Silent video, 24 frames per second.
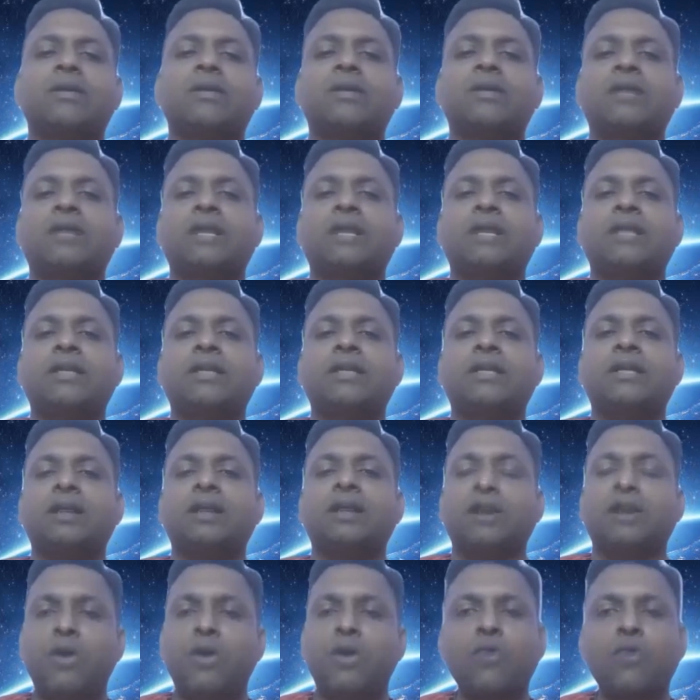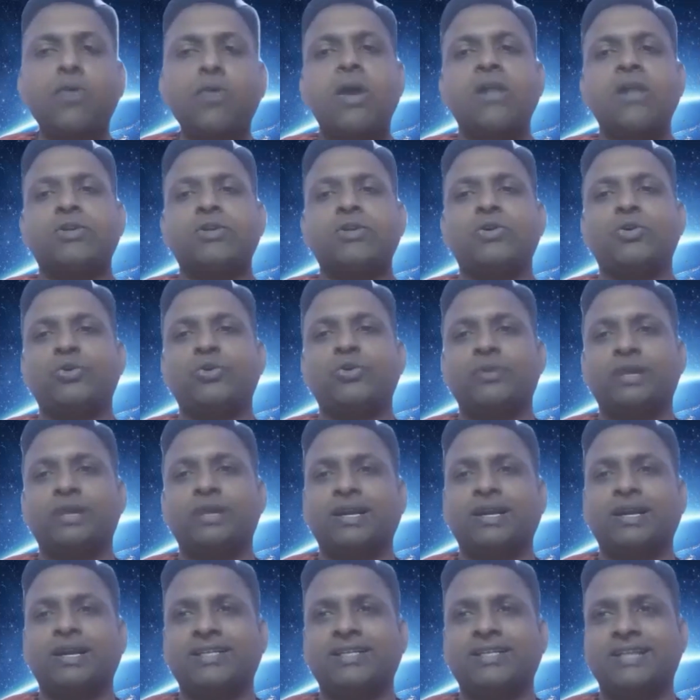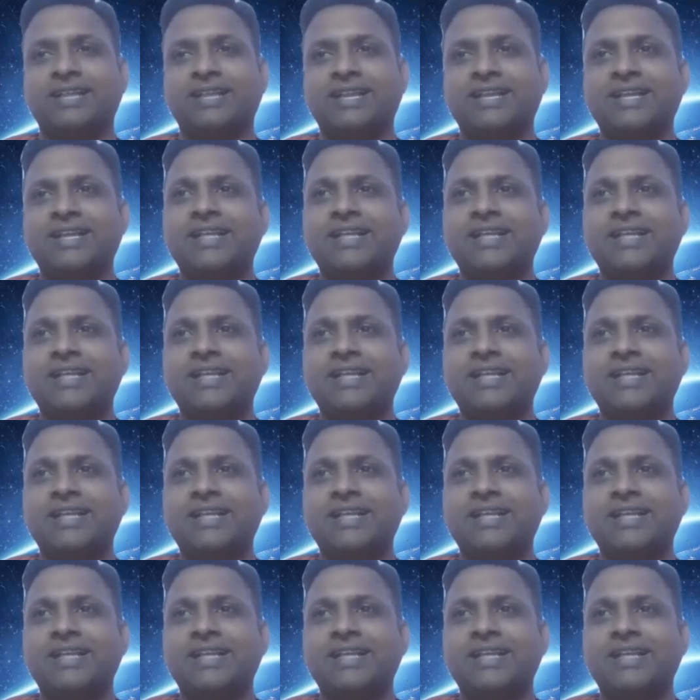Like that. Love also 2. Understand?